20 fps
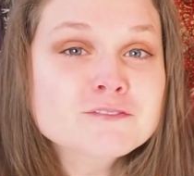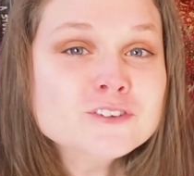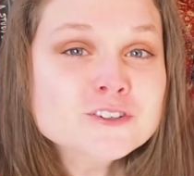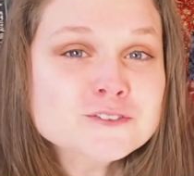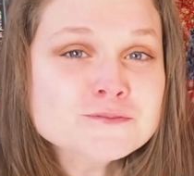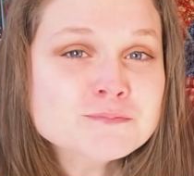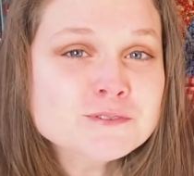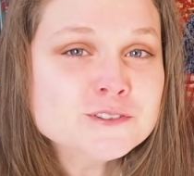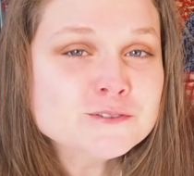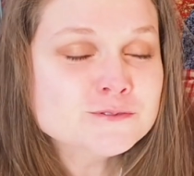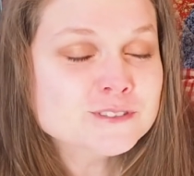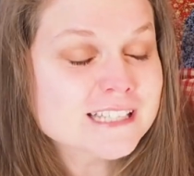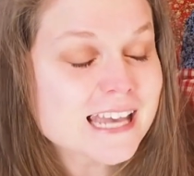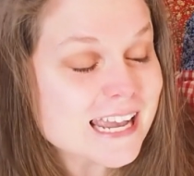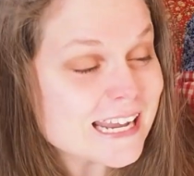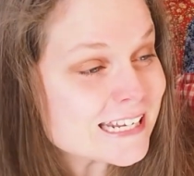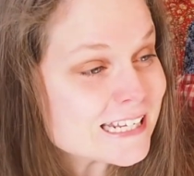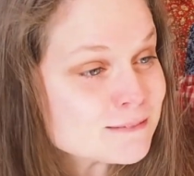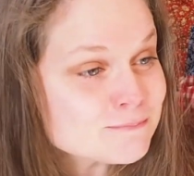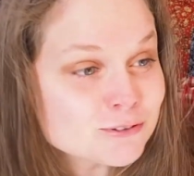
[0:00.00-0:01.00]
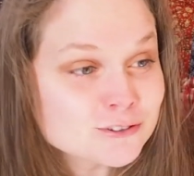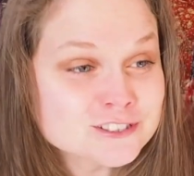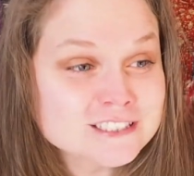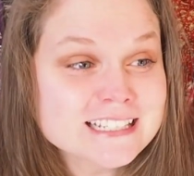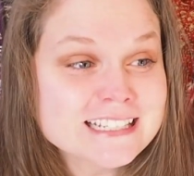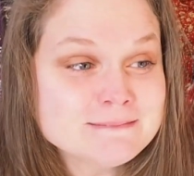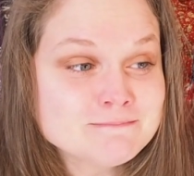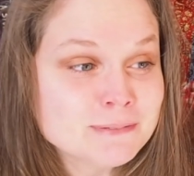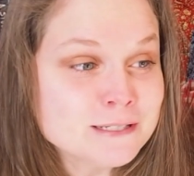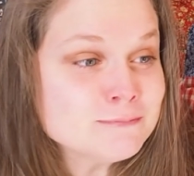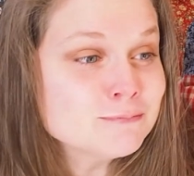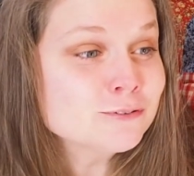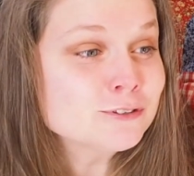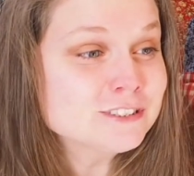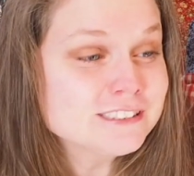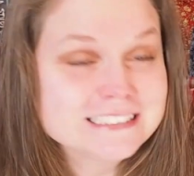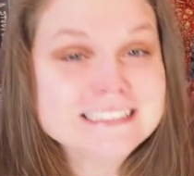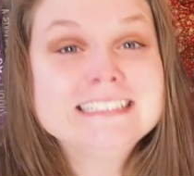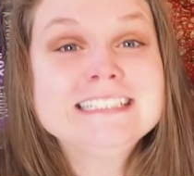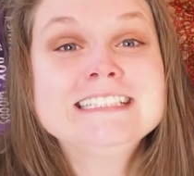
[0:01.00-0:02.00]
first book was 80% people
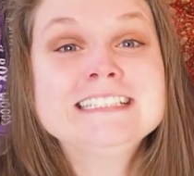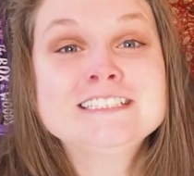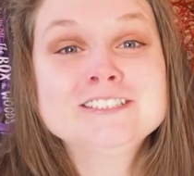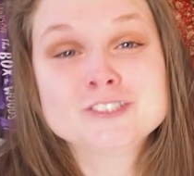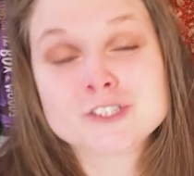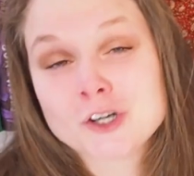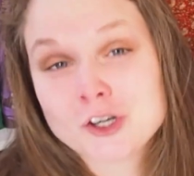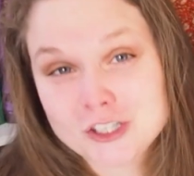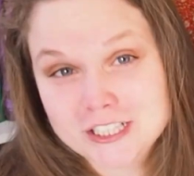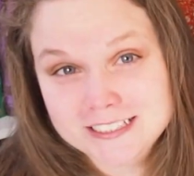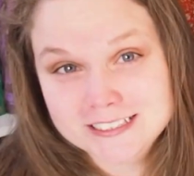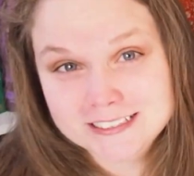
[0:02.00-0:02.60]
sitting and talking.